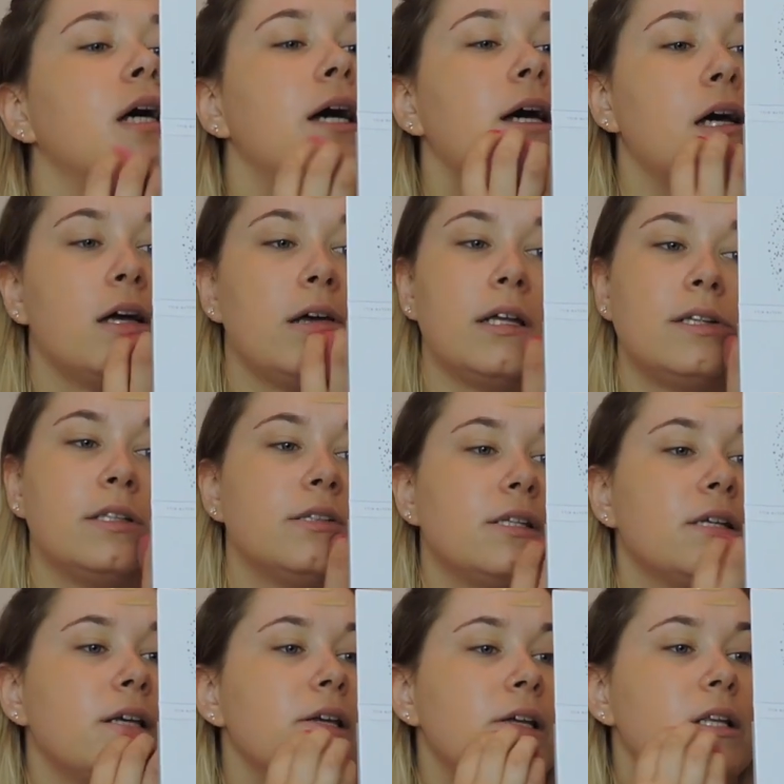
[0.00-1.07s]
and
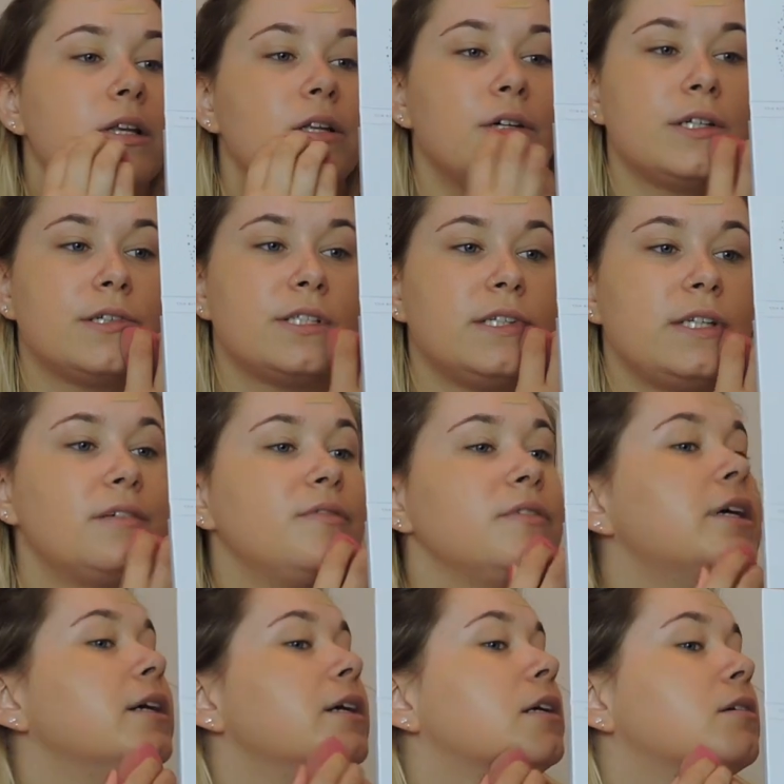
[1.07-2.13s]
it looks
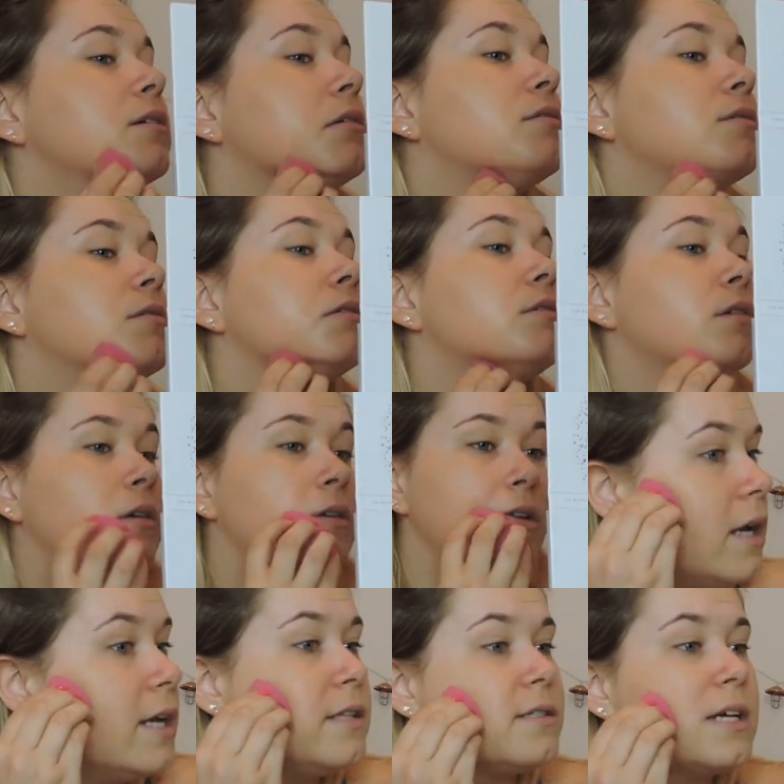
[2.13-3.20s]
lovely.
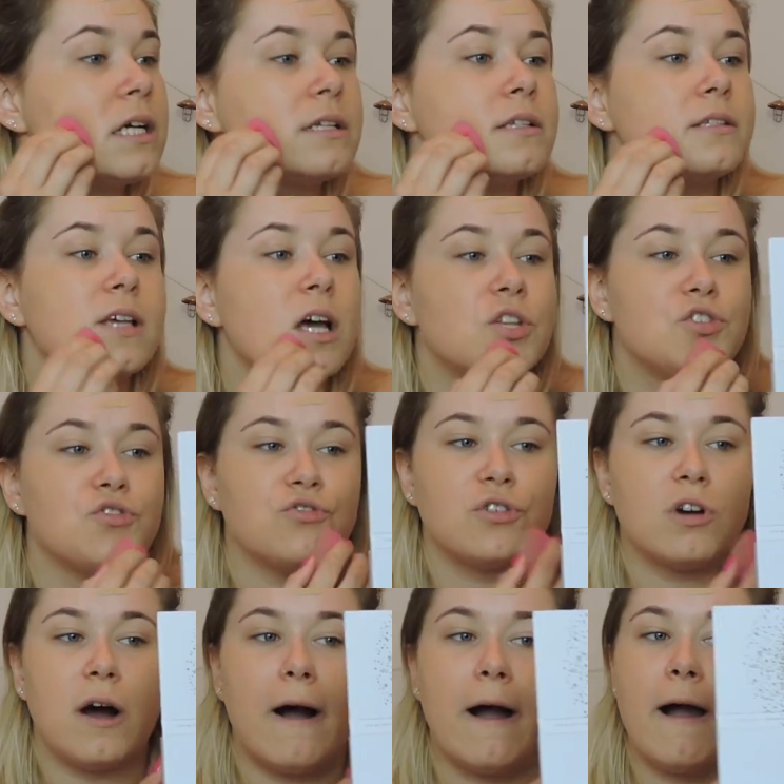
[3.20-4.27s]
It does
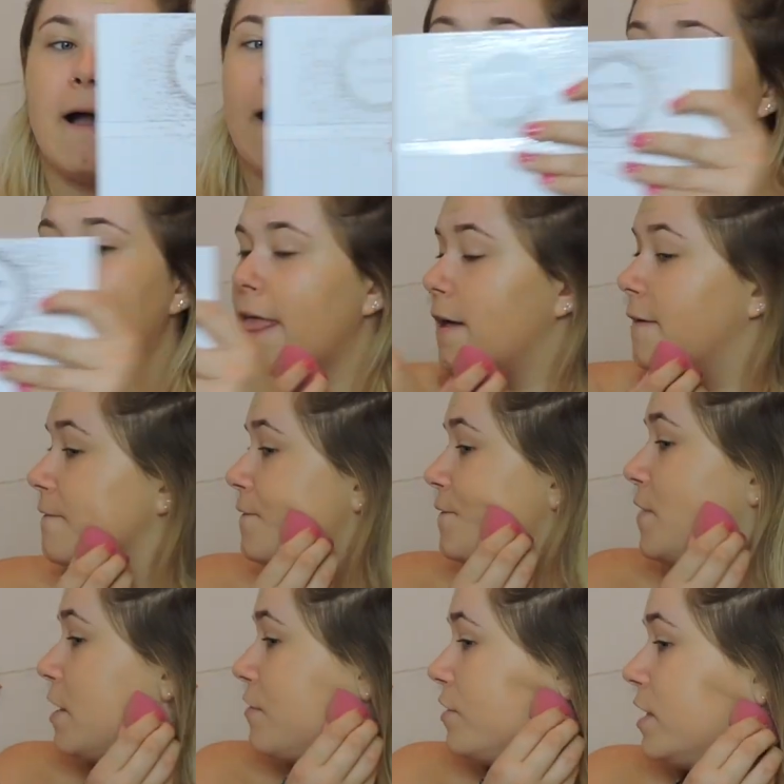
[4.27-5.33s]
dry
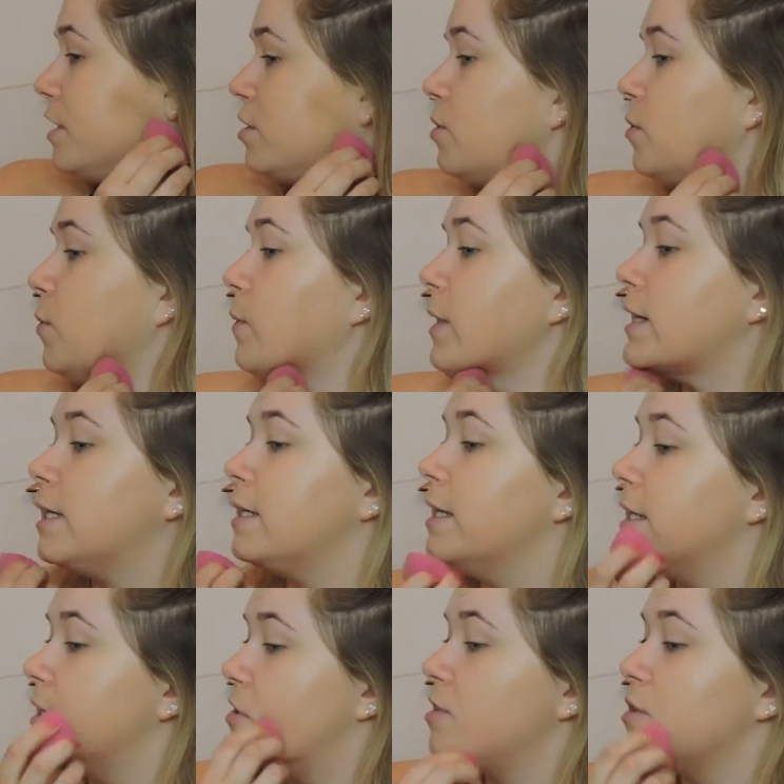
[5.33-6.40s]
very
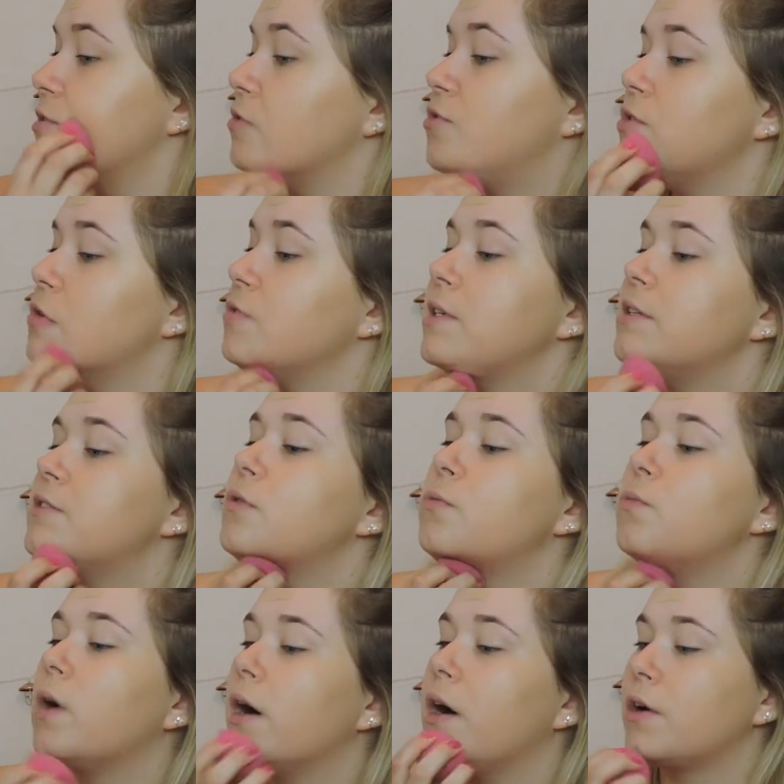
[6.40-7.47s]
quickly, so you do need to
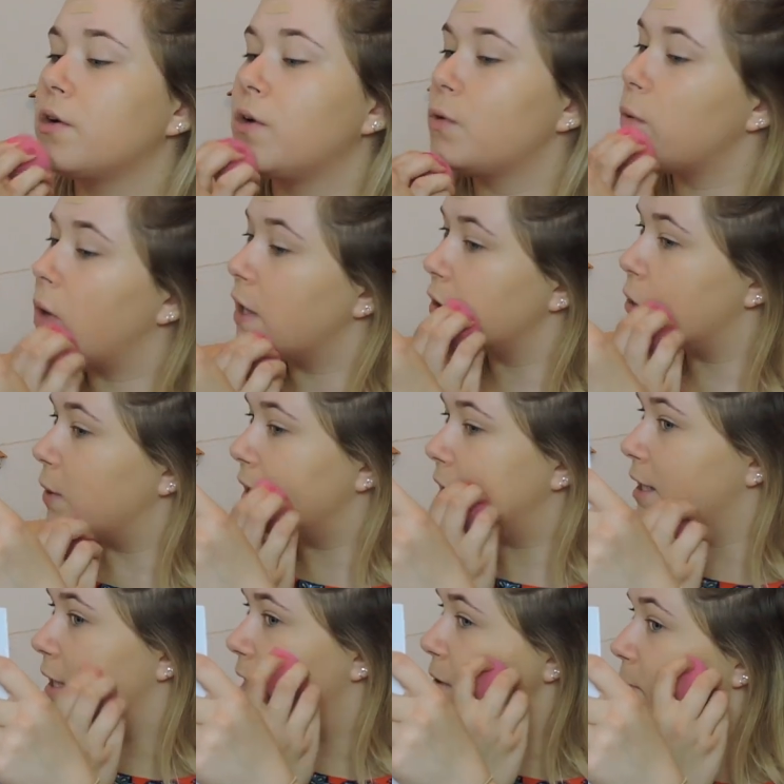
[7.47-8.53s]
work quite
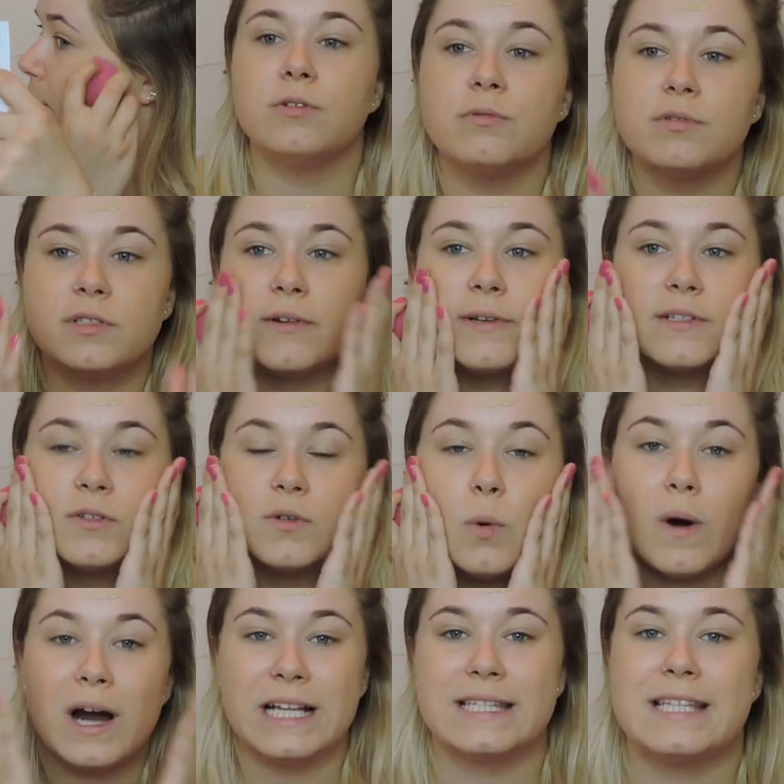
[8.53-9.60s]
quickly, but also it's
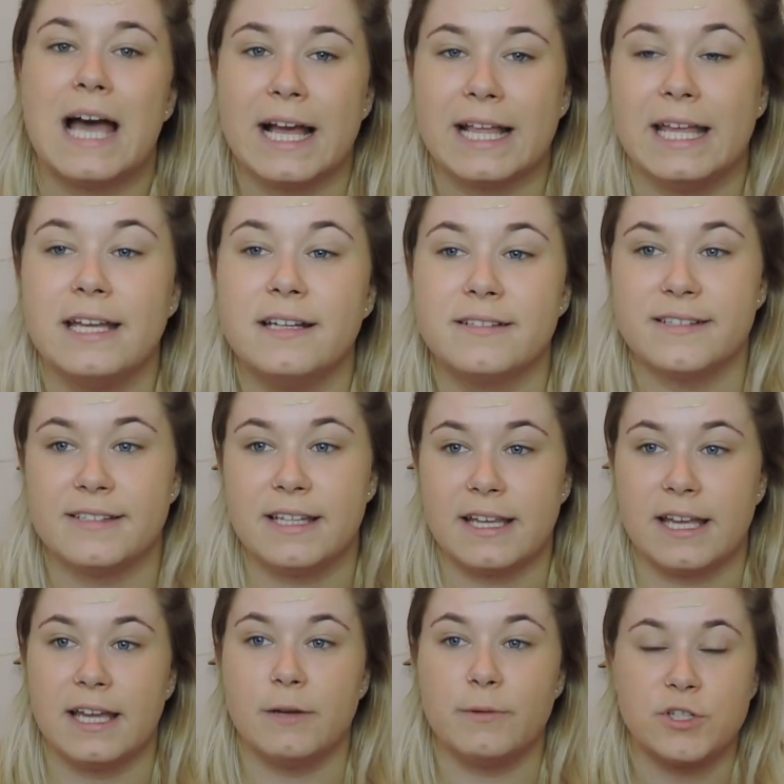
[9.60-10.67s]
quite tacky and
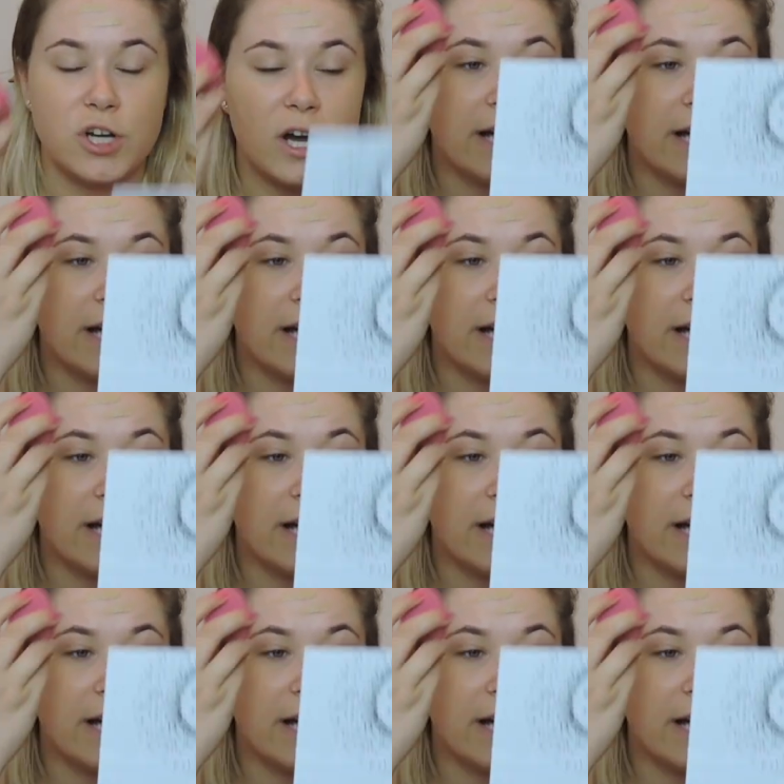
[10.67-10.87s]
sticky, which